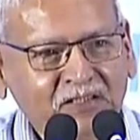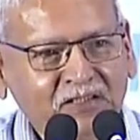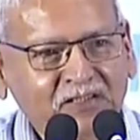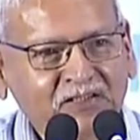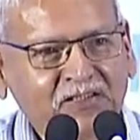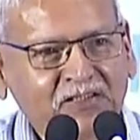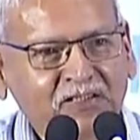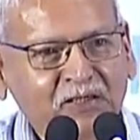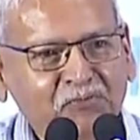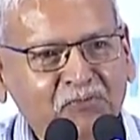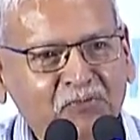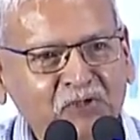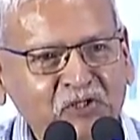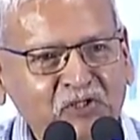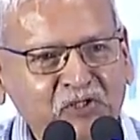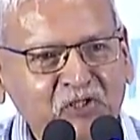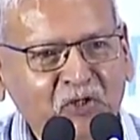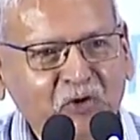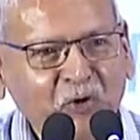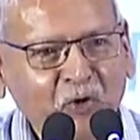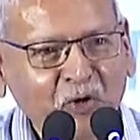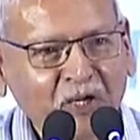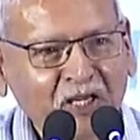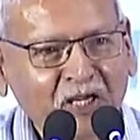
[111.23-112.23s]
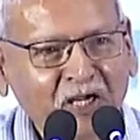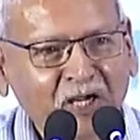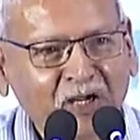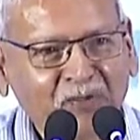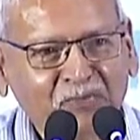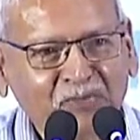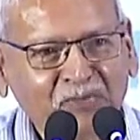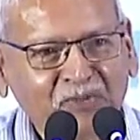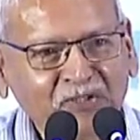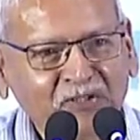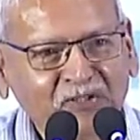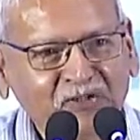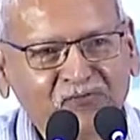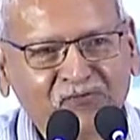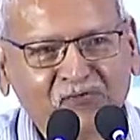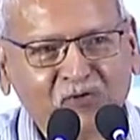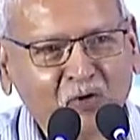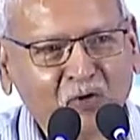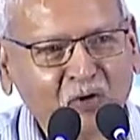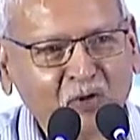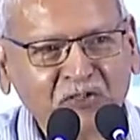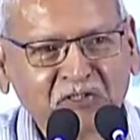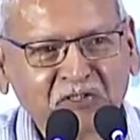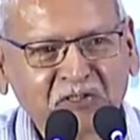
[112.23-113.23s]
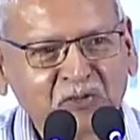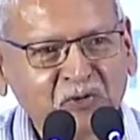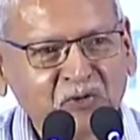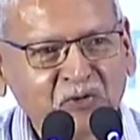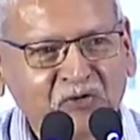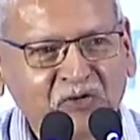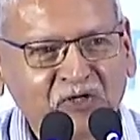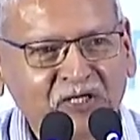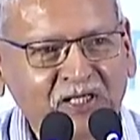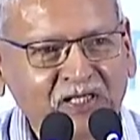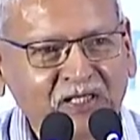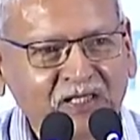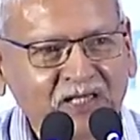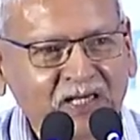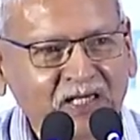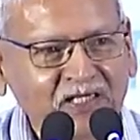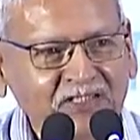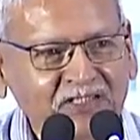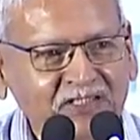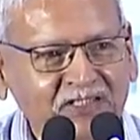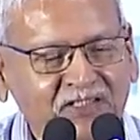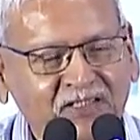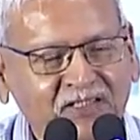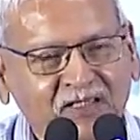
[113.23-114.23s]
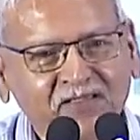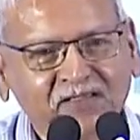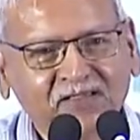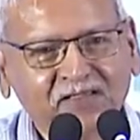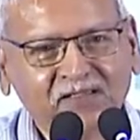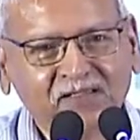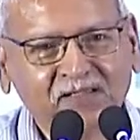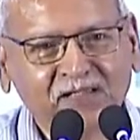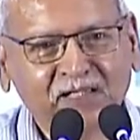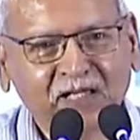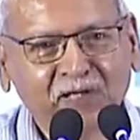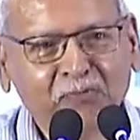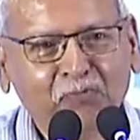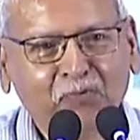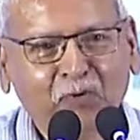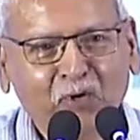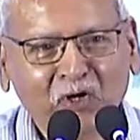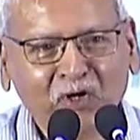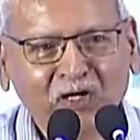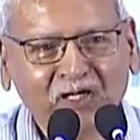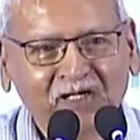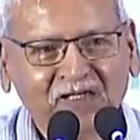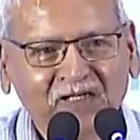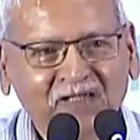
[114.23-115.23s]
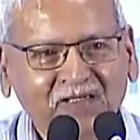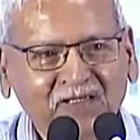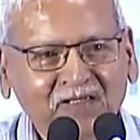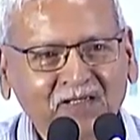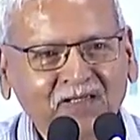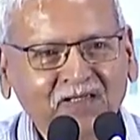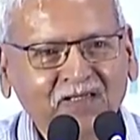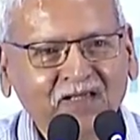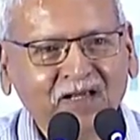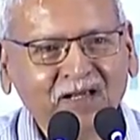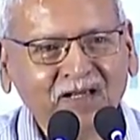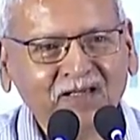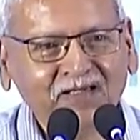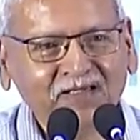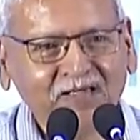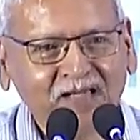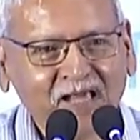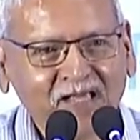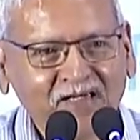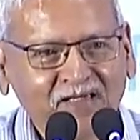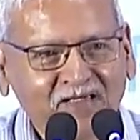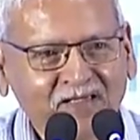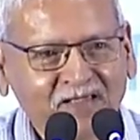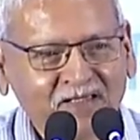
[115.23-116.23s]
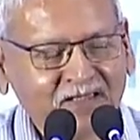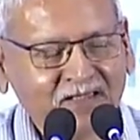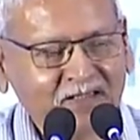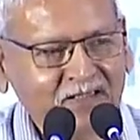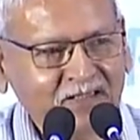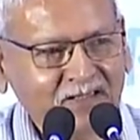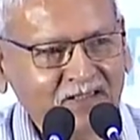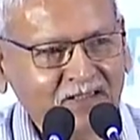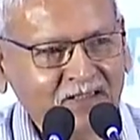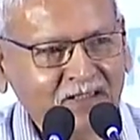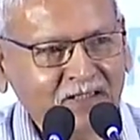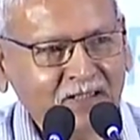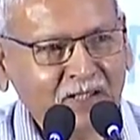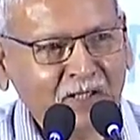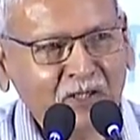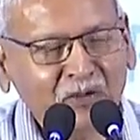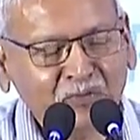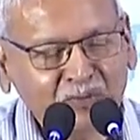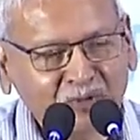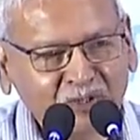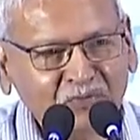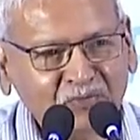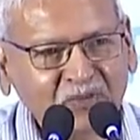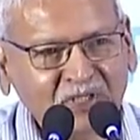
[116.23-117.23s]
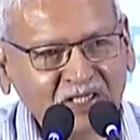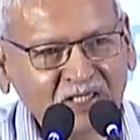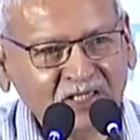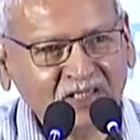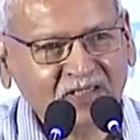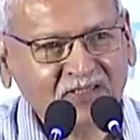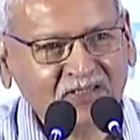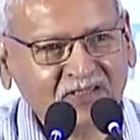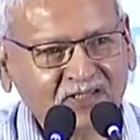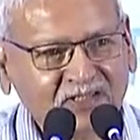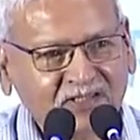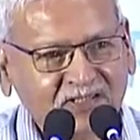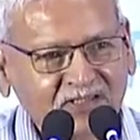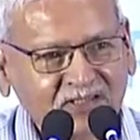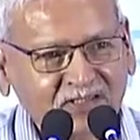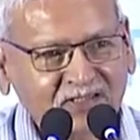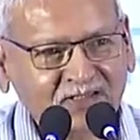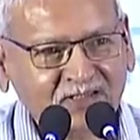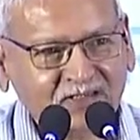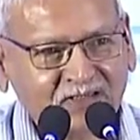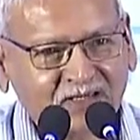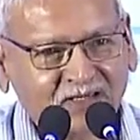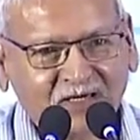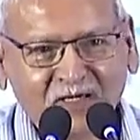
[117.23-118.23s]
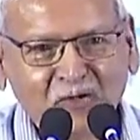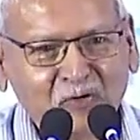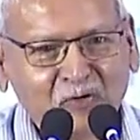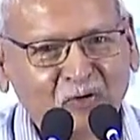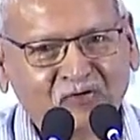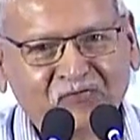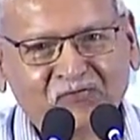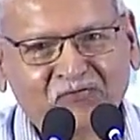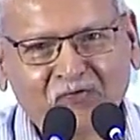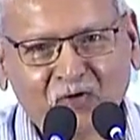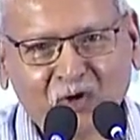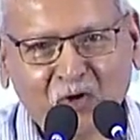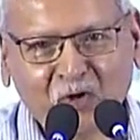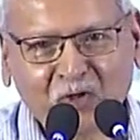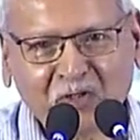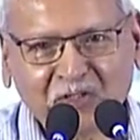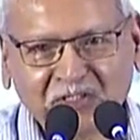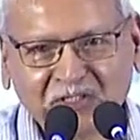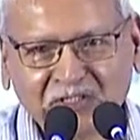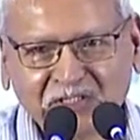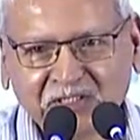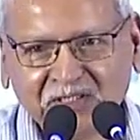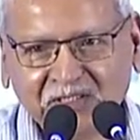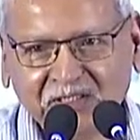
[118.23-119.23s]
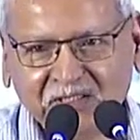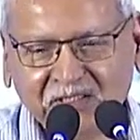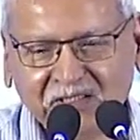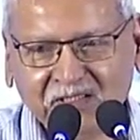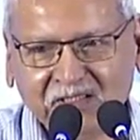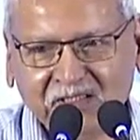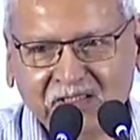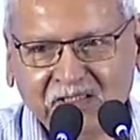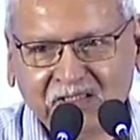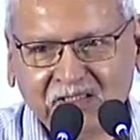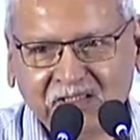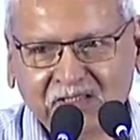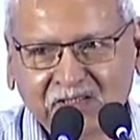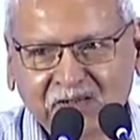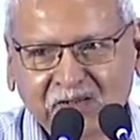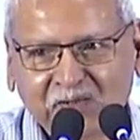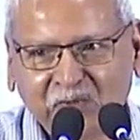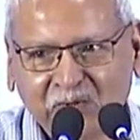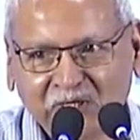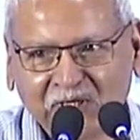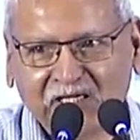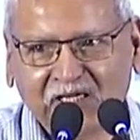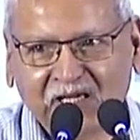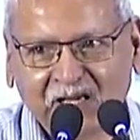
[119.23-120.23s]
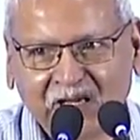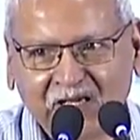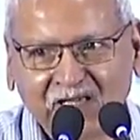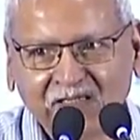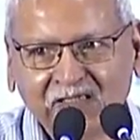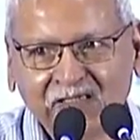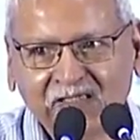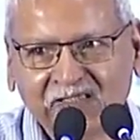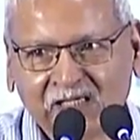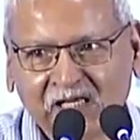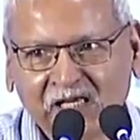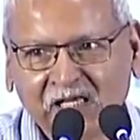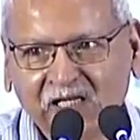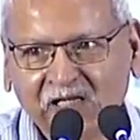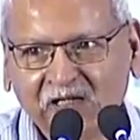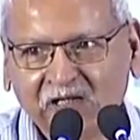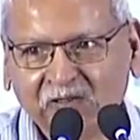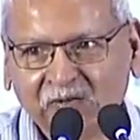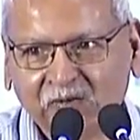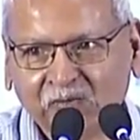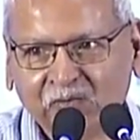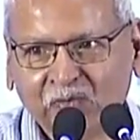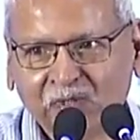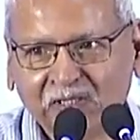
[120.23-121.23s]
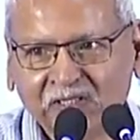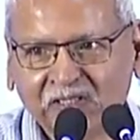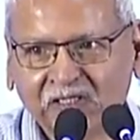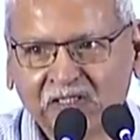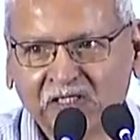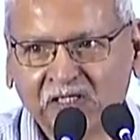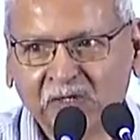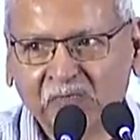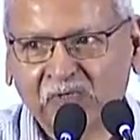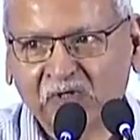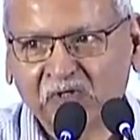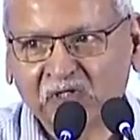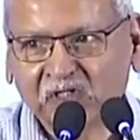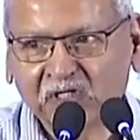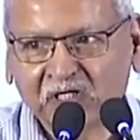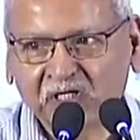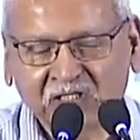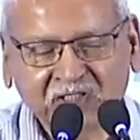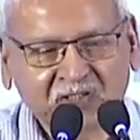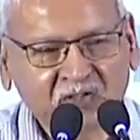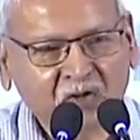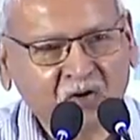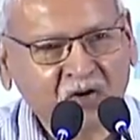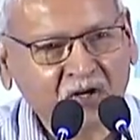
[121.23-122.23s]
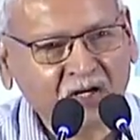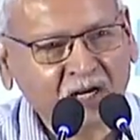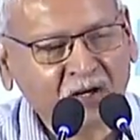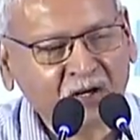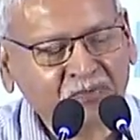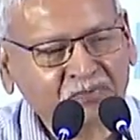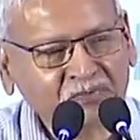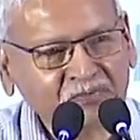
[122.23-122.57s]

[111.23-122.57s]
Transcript: temperature going up, and the frogs don't realize it until they're boiled and dead. Human beings are not frogs. We can tell when the temperature has gone up,